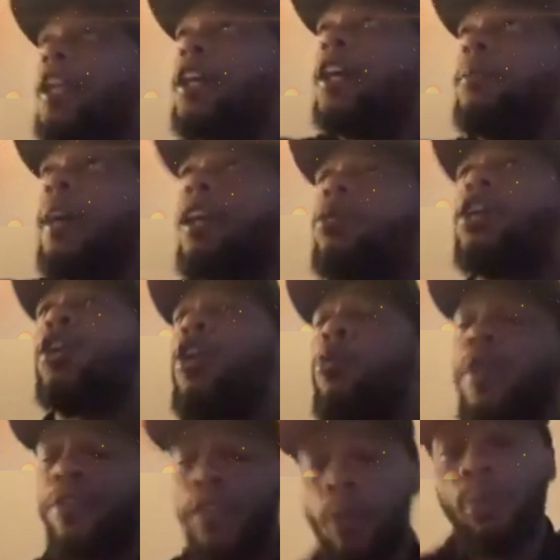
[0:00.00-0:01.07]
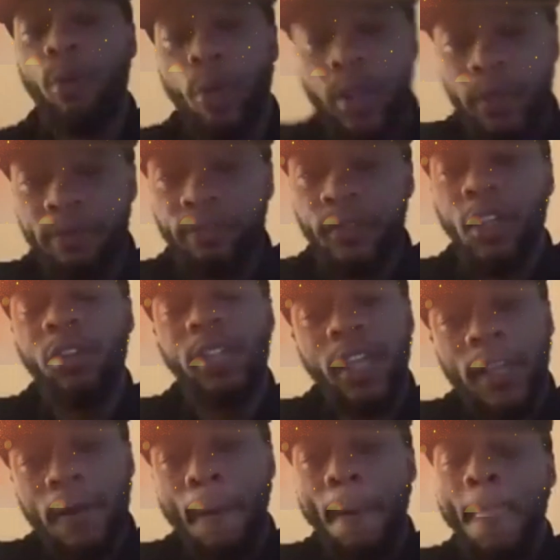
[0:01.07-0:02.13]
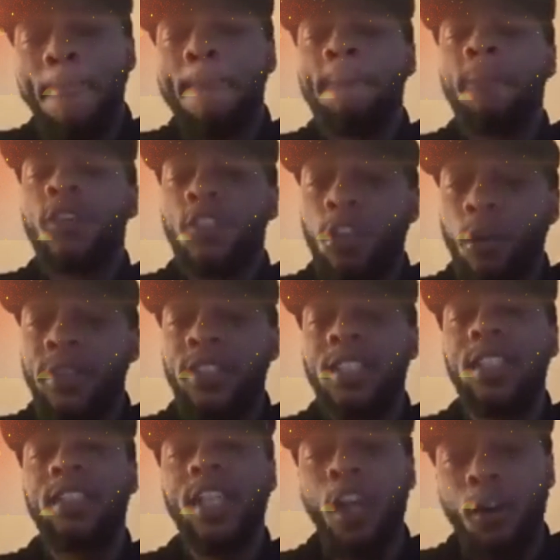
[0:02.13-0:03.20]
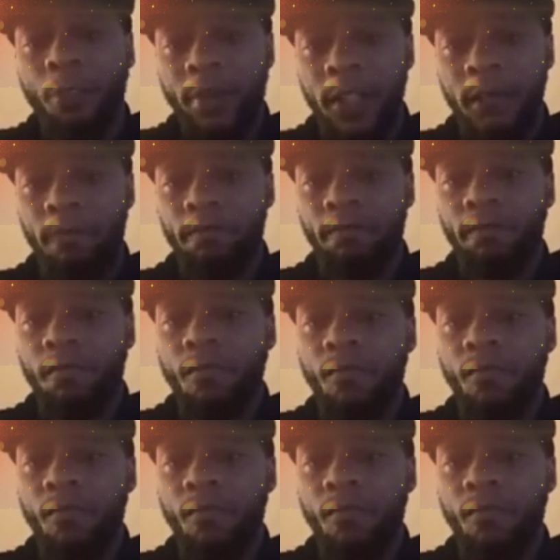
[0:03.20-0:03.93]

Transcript: And I don't want to go away from the point. Okay, so we did the therapy.